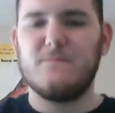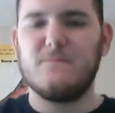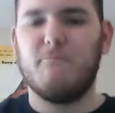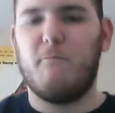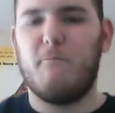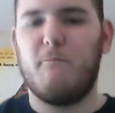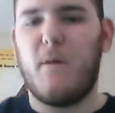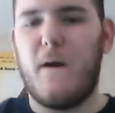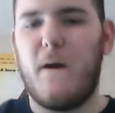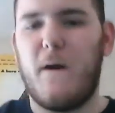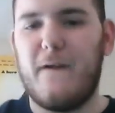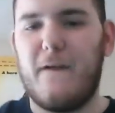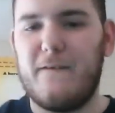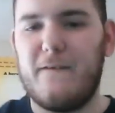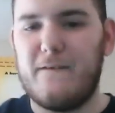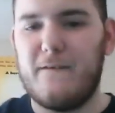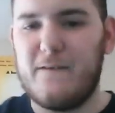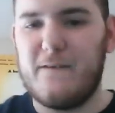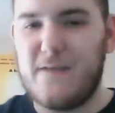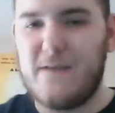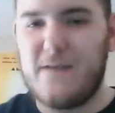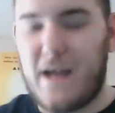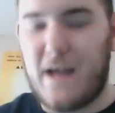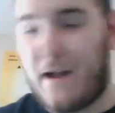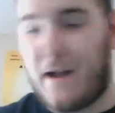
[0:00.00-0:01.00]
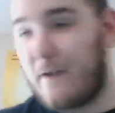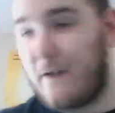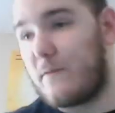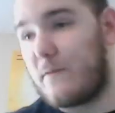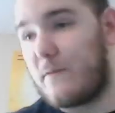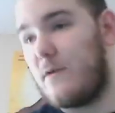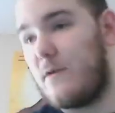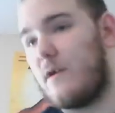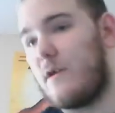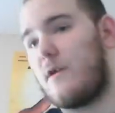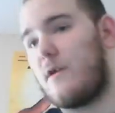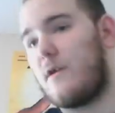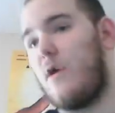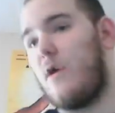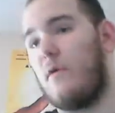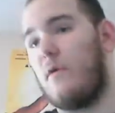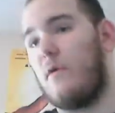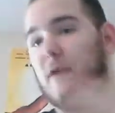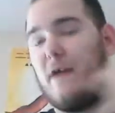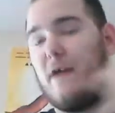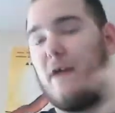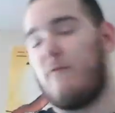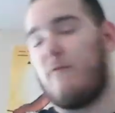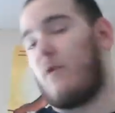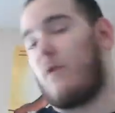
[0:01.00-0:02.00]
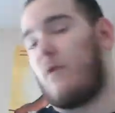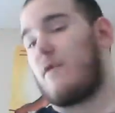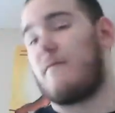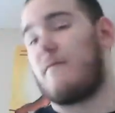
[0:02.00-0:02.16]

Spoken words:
But yeah, I'm going up going, it worked